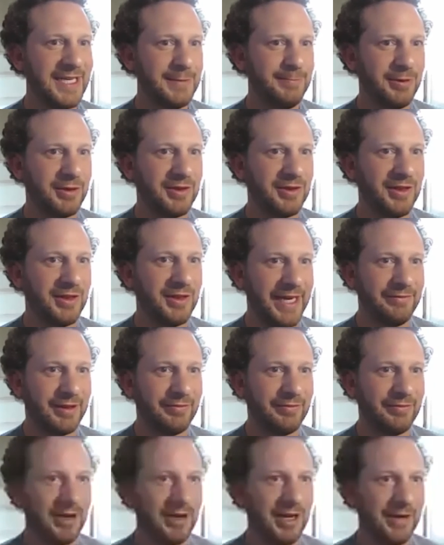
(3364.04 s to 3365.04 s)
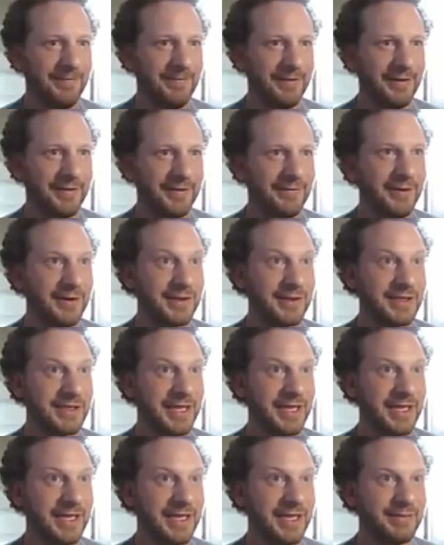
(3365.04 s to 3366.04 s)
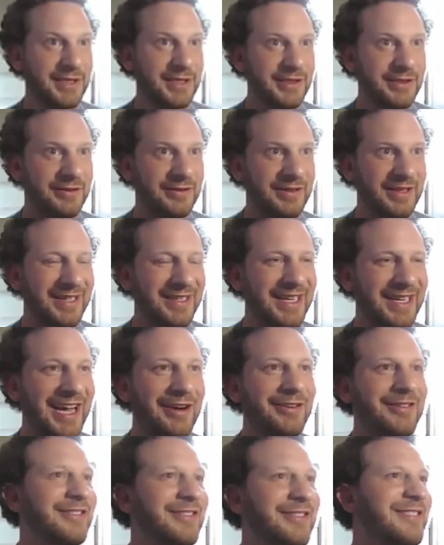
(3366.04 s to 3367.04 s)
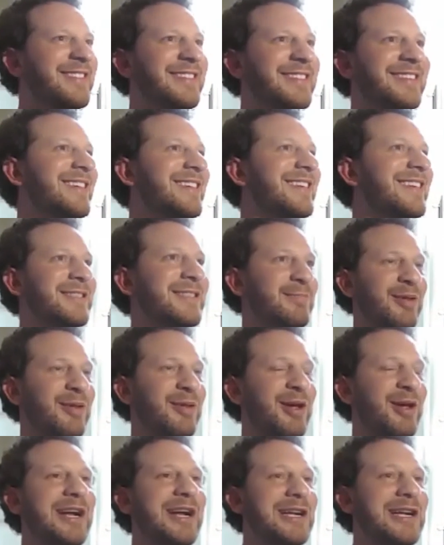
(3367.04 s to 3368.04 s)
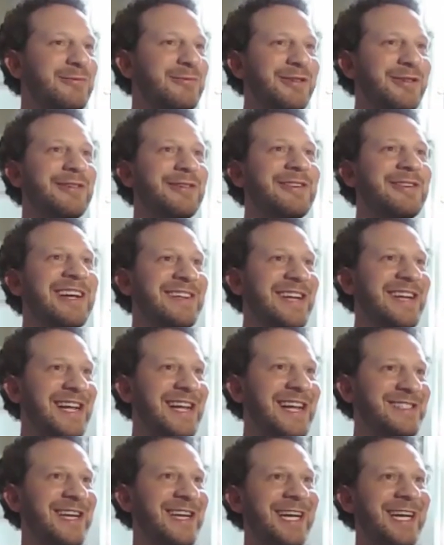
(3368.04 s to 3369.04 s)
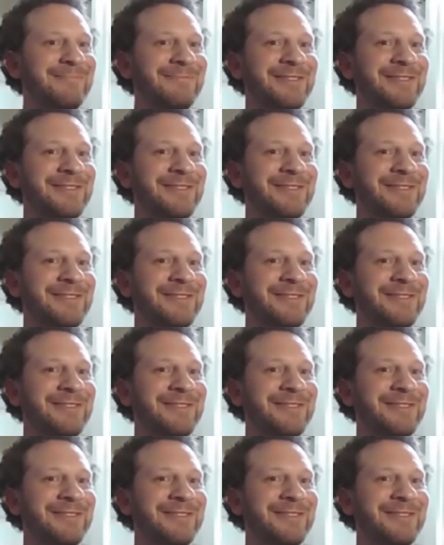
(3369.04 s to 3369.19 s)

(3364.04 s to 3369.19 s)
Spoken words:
Live with Rob for the first time too, and now his blood pressure will go down next time.